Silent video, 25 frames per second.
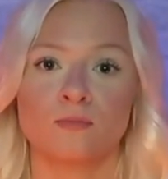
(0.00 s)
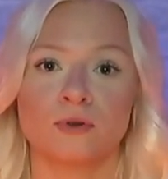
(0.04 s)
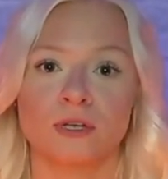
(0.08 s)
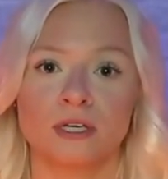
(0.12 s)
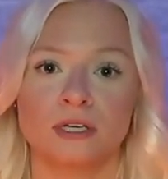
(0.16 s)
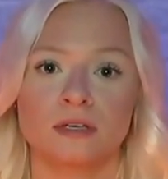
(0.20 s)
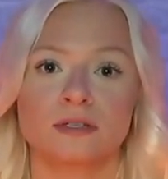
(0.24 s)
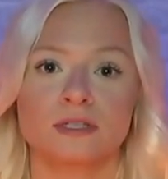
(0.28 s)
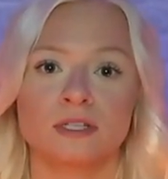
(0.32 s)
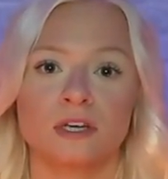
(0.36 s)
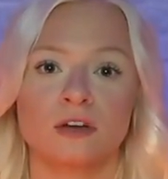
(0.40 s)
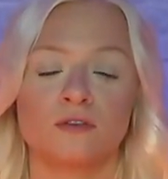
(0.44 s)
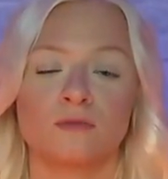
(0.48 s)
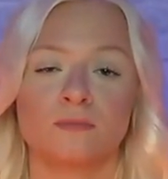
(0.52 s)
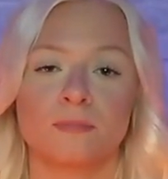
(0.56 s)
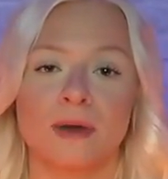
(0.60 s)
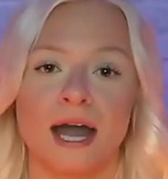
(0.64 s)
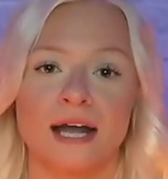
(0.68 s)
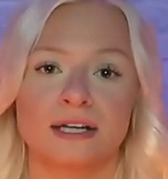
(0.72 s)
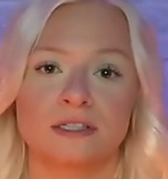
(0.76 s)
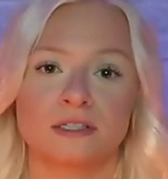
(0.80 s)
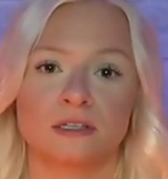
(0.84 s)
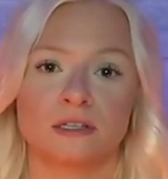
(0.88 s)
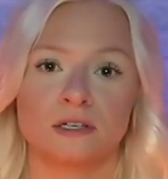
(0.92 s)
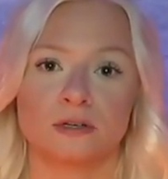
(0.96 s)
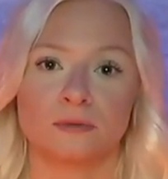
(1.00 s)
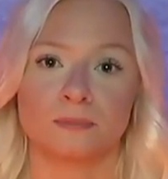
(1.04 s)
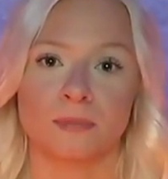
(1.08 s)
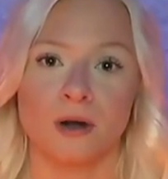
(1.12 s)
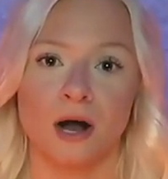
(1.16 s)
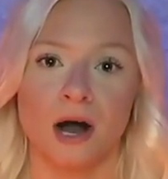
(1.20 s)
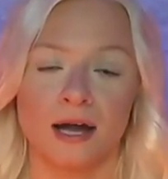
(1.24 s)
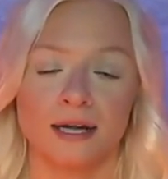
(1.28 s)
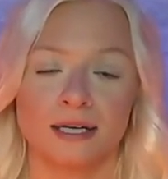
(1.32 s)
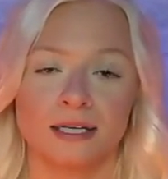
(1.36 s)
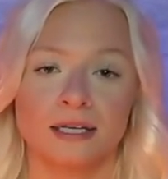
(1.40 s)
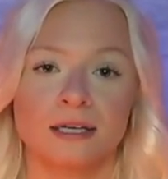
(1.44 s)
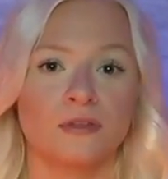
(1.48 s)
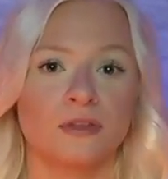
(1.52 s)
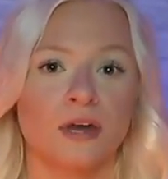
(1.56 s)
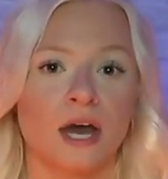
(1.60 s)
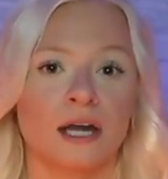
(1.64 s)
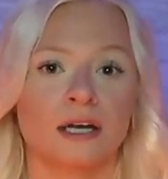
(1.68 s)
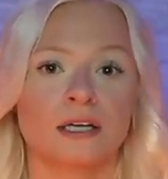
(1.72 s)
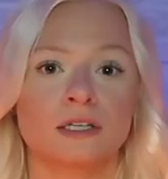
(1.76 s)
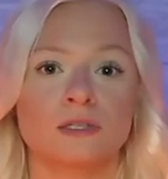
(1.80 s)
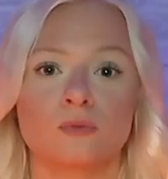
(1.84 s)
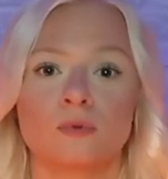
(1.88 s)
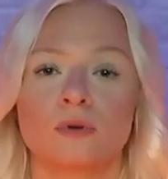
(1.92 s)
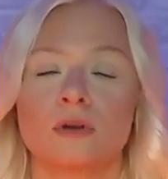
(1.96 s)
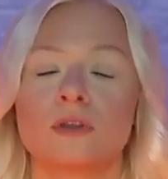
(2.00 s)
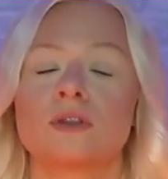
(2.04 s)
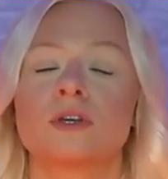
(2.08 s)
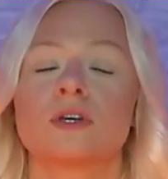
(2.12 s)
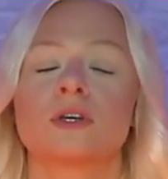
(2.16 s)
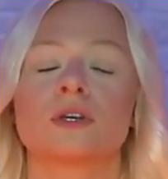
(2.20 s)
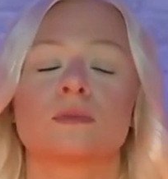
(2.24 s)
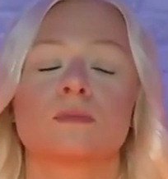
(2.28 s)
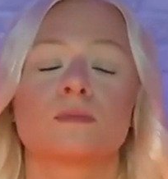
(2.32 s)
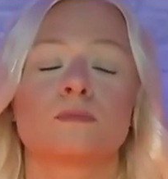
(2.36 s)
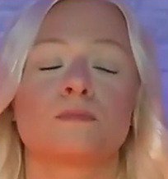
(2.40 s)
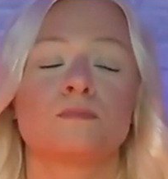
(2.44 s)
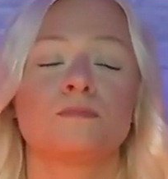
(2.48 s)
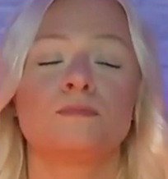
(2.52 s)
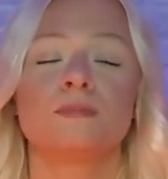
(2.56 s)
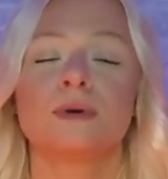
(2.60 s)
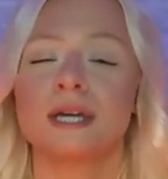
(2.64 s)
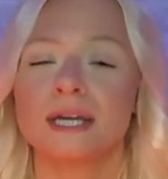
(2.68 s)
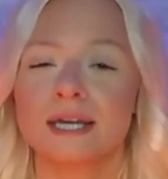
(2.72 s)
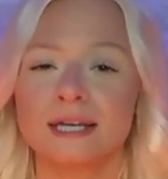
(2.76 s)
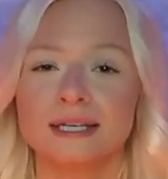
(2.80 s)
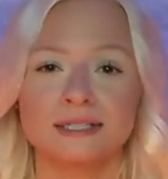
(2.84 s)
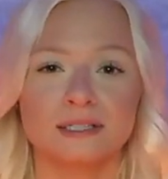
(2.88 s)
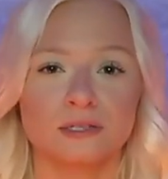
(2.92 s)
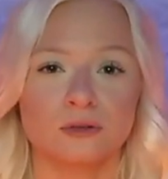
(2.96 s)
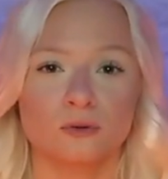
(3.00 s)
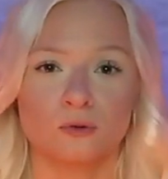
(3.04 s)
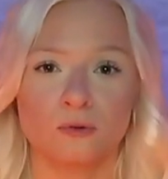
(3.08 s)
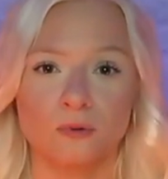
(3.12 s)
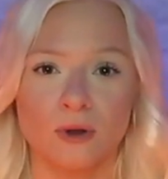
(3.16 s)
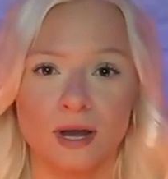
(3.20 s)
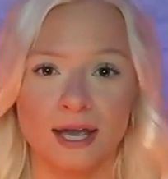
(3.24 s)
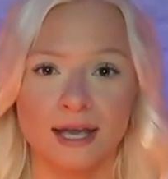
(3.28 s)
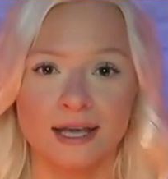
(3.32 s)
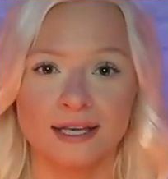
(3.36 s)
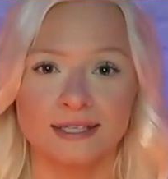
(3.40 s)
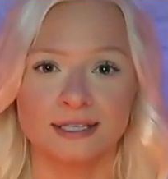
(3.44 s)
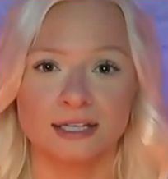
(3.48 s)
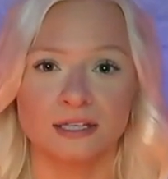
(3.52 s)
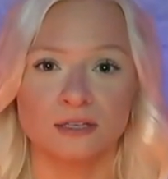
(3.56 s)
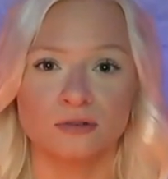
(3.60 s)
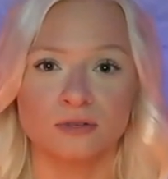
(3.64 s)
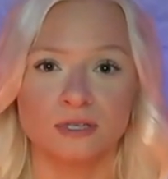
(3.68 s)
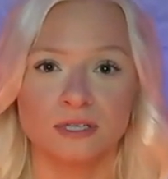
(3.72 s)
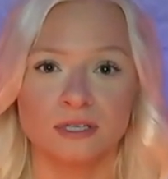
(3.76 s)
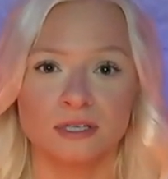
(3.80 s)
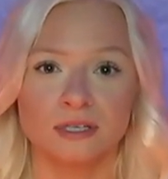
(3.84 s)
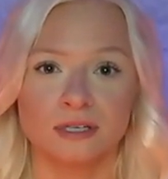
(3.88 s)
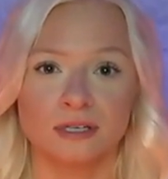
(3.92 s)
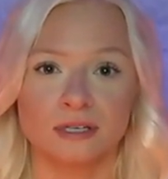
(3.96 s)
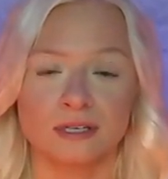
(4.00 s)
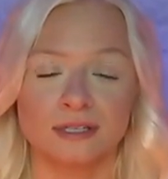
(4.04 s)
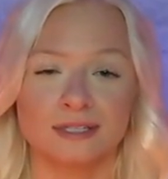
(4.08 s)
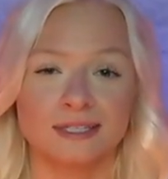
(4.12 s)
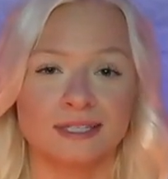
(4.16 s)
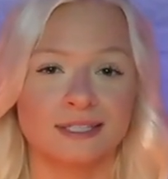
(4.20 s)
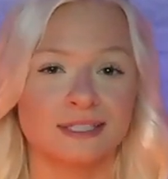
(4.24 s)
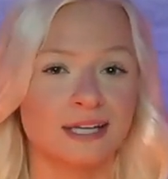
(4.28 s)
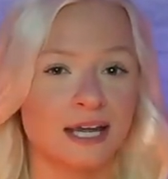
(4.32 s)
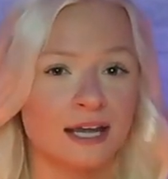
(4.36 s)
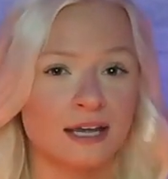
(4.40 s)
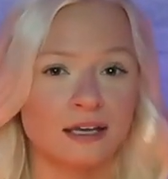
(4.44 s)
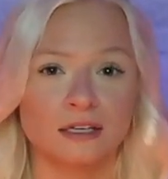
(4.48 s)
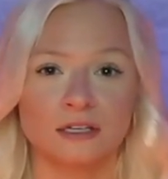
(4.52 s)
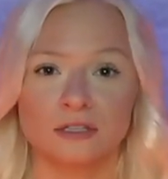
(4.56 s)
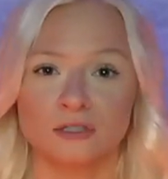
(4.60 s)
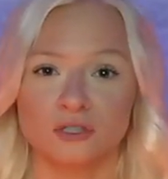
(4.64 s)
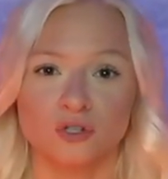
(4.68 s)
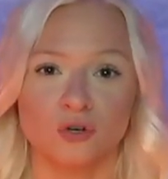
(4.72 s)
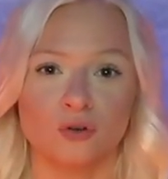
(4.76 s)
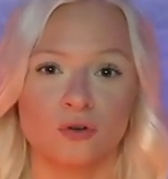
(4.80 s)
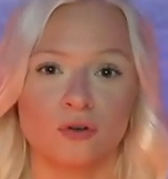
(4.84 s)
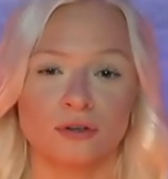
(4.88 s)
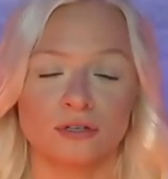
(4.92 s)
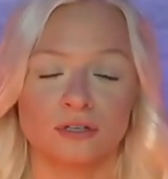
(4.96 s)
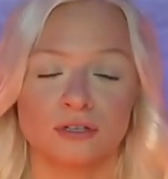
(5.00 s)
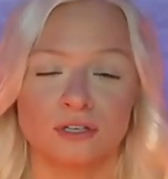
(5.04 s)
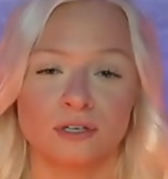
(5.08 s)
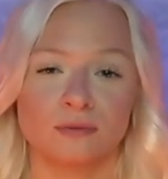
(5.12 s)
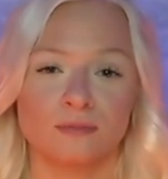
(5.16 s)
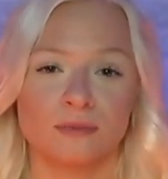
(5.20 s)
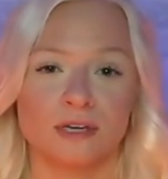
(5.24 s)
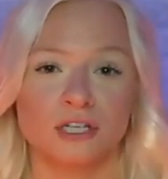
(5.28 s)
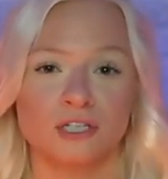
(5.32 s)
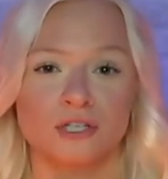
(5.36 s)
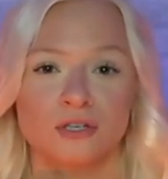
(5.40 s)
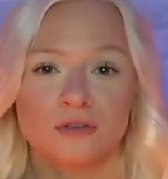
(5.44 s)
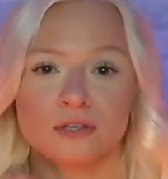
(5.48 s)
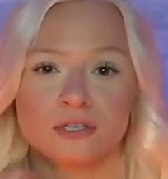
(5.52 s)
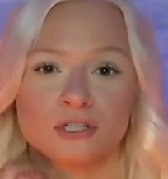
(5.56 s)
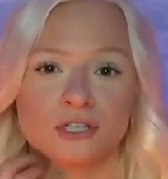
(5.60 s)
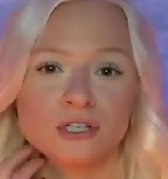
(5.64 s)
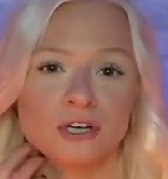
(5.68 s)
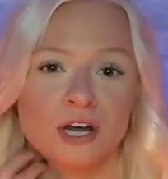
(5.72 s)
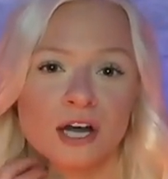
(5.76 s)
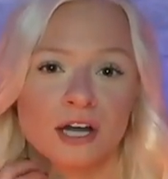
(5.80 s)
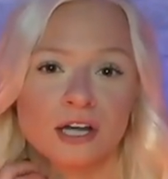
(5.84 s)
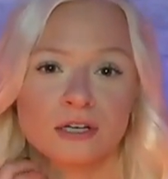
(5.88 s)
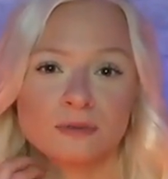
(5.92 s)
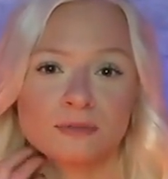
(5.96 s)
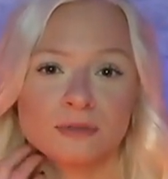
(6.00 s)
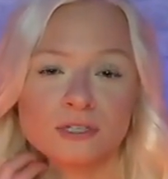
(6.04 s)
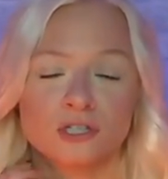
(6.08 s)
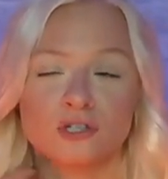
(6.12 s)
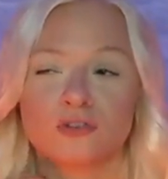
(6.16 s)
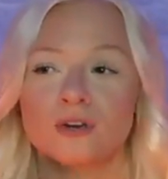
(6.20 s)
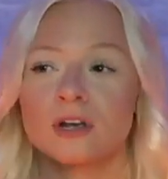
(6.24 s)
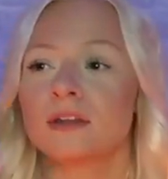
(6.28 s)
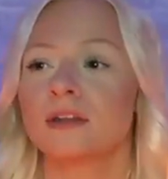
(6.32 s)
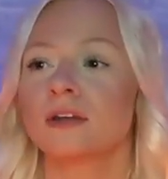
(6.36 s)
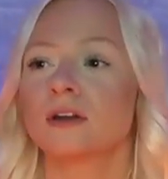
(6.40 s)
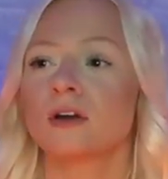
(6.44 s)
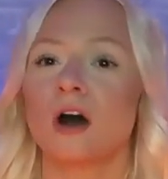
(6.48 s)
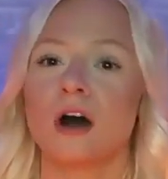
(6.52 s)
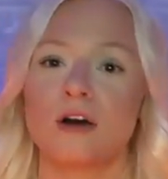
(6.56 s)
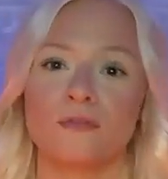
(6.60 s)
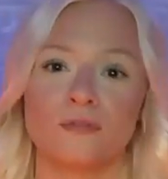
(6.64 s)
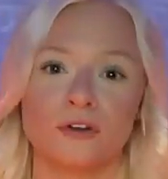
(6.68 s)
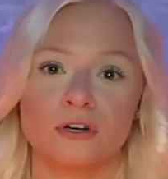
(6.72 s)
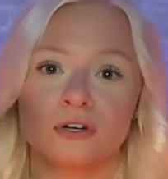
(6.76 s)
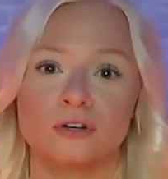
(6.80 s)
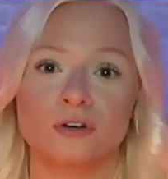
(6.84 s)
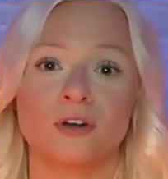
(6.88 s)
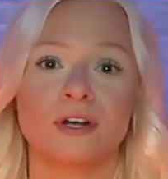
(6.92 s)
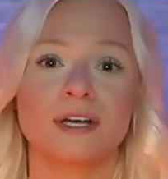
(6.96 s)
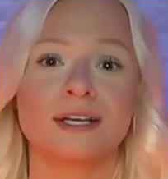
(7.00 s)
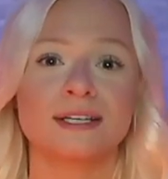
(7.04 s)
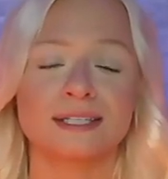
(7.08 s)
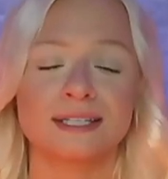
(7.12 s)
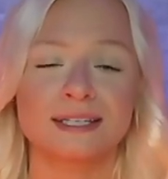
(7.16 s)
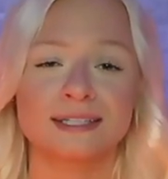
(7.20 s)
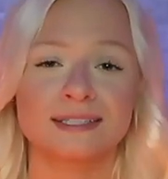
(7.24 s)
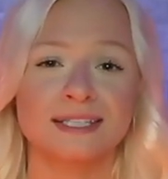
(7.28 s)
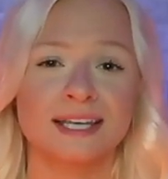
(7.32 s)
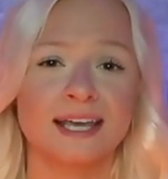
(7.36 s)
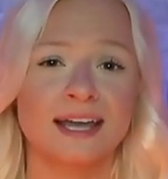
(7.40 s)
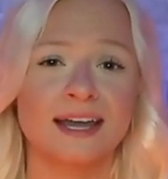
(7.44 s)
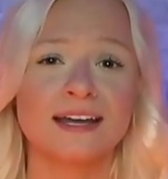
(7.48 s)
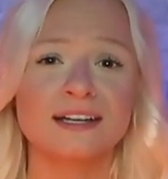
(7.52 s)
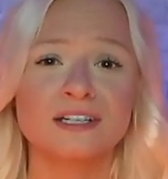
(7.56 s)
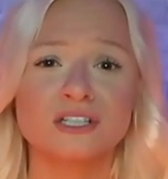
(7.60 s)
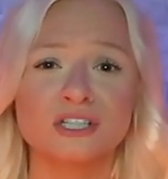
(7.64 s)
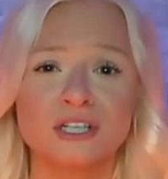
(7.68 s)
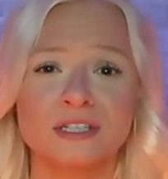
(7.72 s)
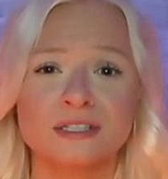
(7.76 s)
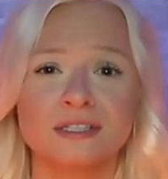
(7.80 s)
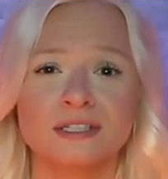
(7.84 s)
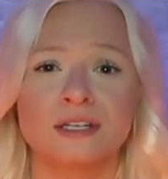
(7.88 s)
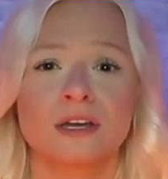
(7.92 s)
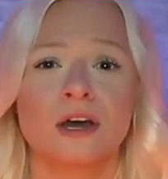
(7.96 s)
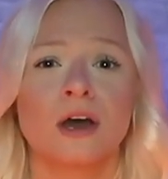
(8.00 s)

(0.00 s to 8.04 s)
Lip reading: Bring yourself back to your body. That is one of the biggest ways that you can stay in control, and you can make sure that you're not going to be trailing off on a crazy tangent